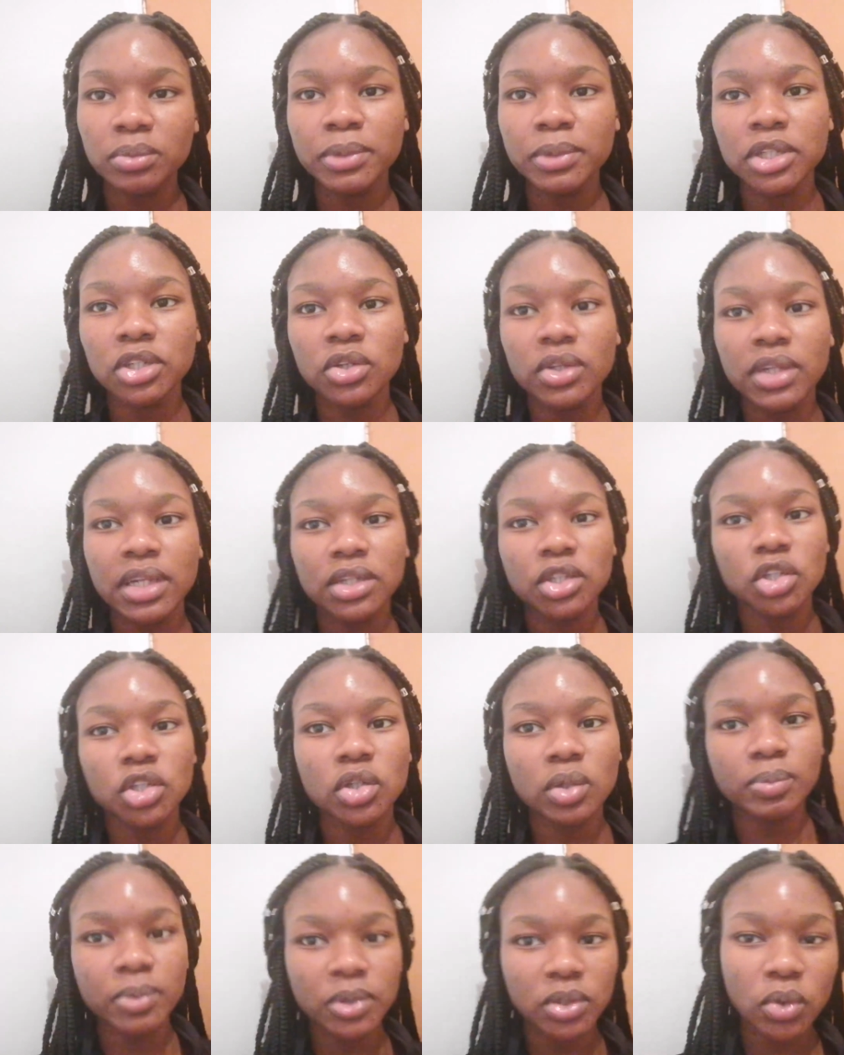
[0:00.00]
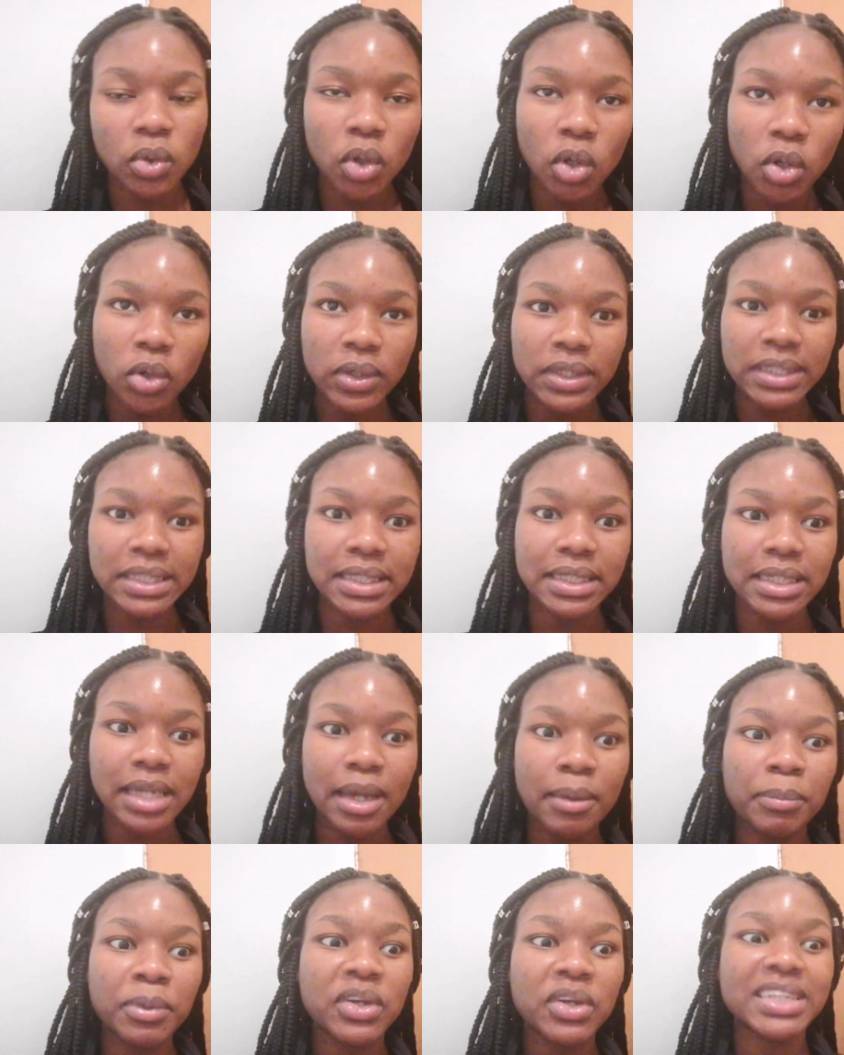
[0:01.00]
to make sure that shops don't close in
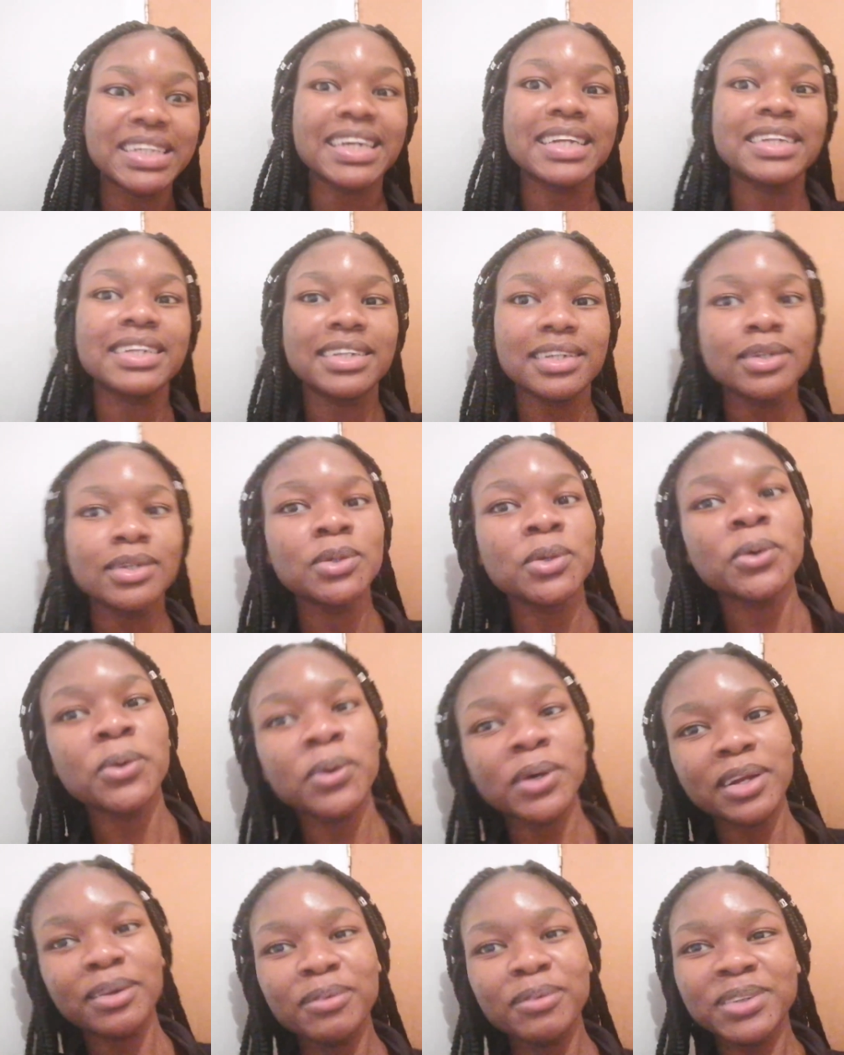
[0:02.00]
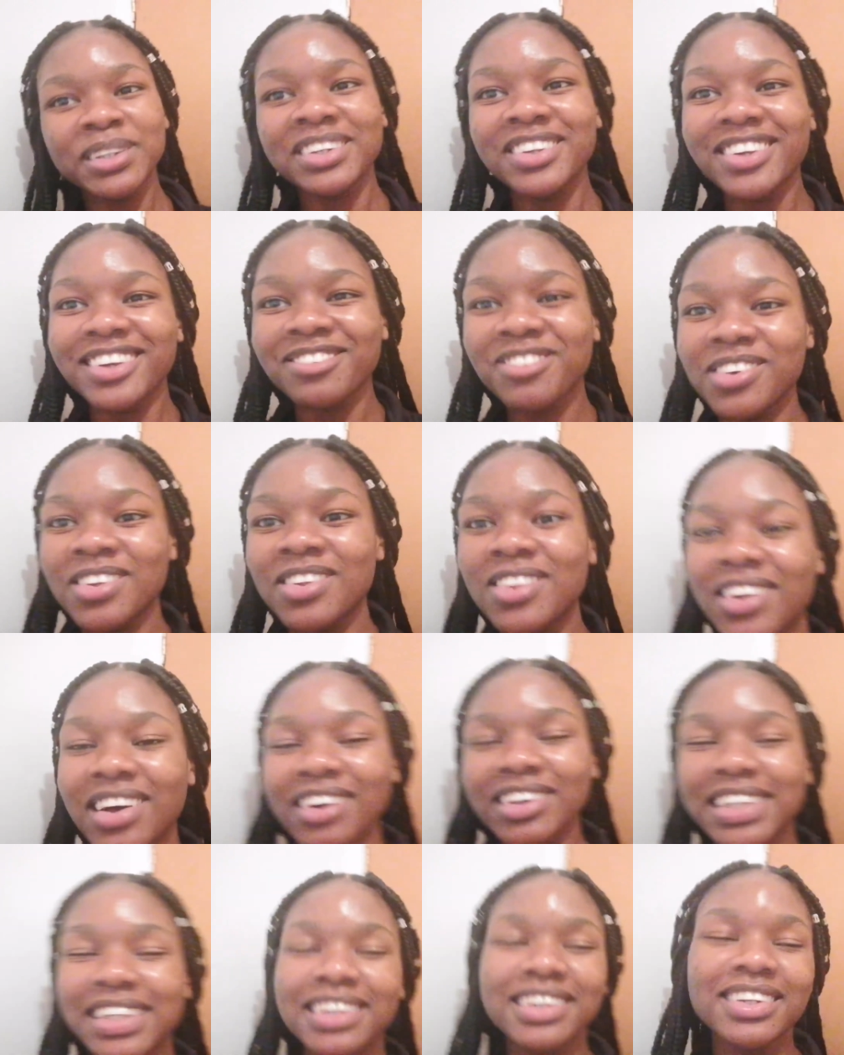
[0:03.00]
time because I didn't know what I was looking for. So
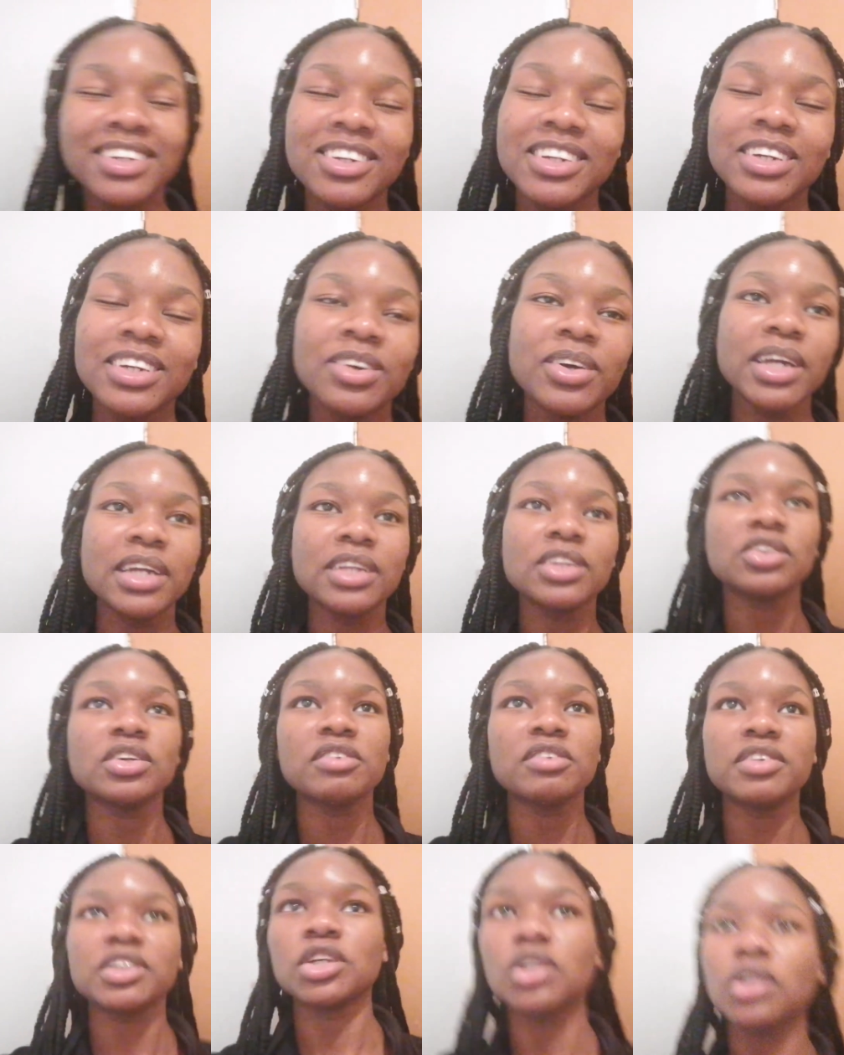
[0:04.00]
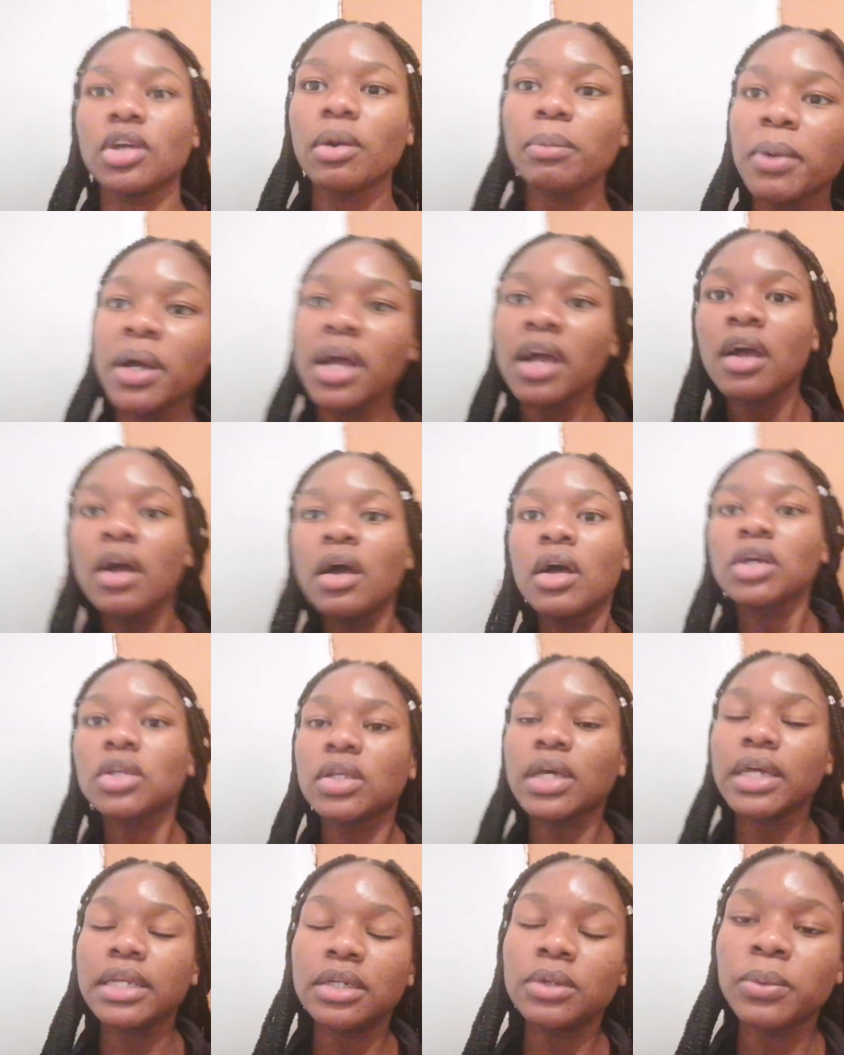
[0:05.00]
I was literally going into every shop.
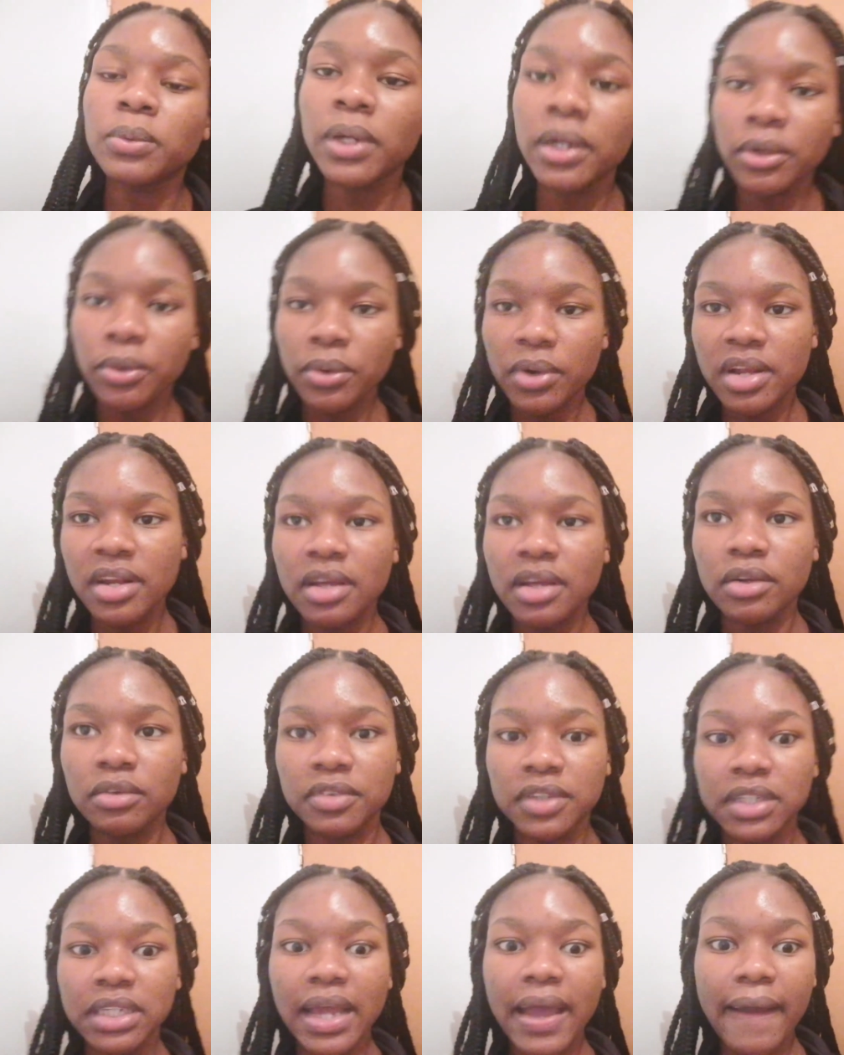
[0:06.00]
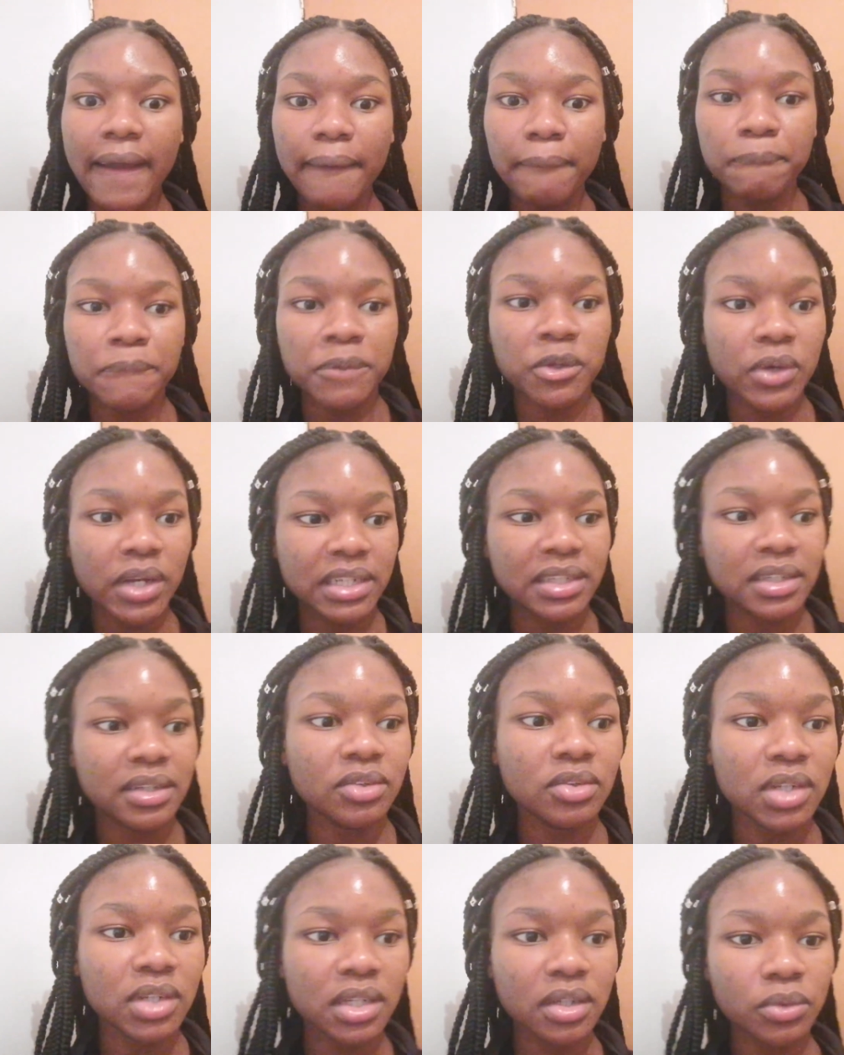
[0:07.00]
So I didn't want to run out of time. So I
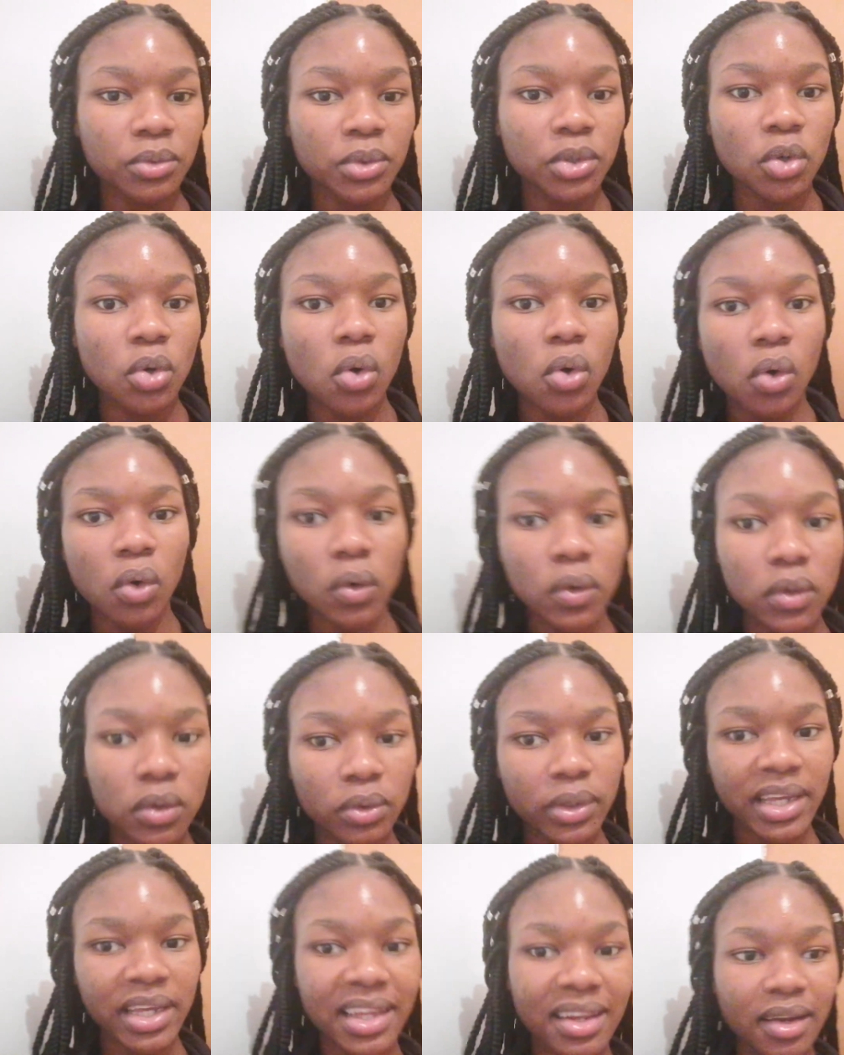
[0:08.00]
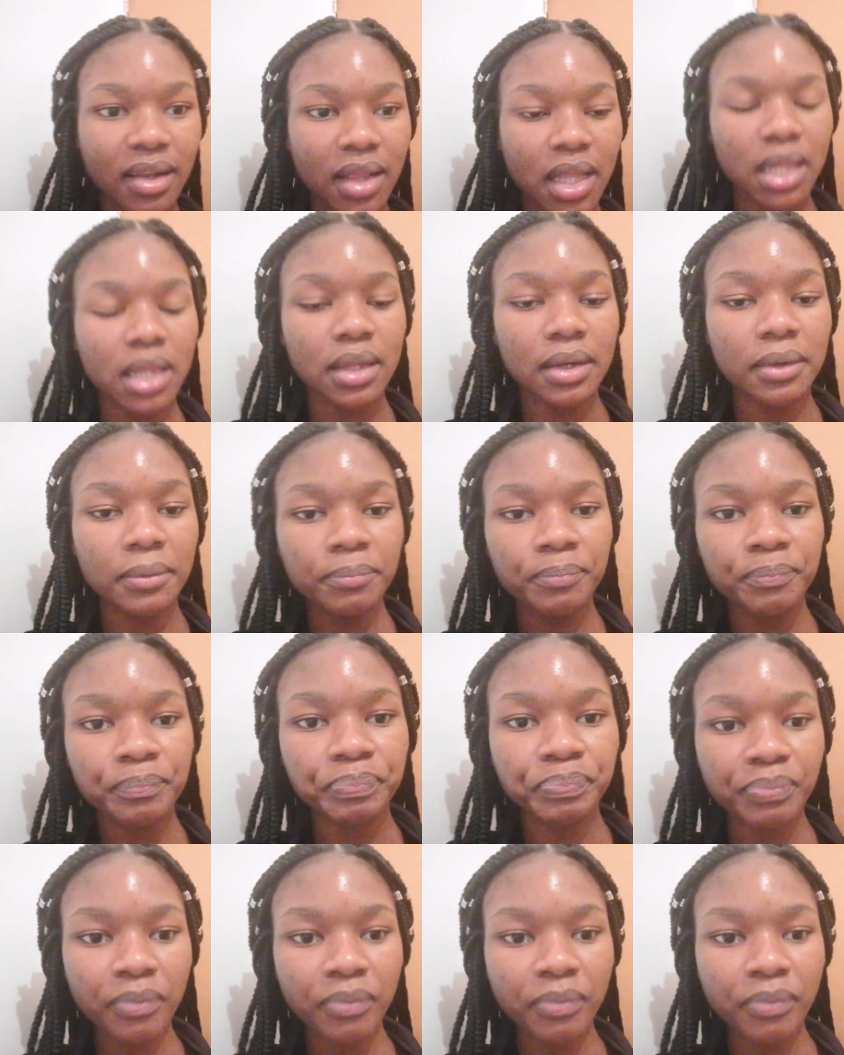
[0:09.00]
didn't really record or anything.